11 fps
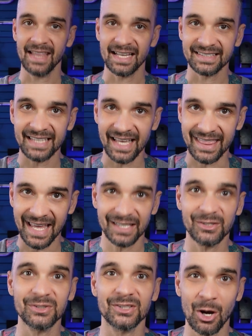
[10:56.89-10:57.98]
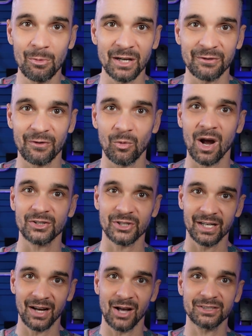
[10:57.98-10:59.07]
that's it. Thank you so much for
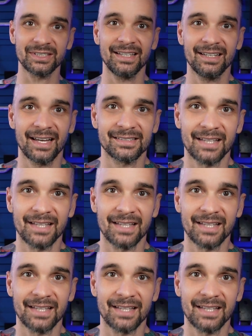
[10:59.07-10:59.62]
watching. I'll see you next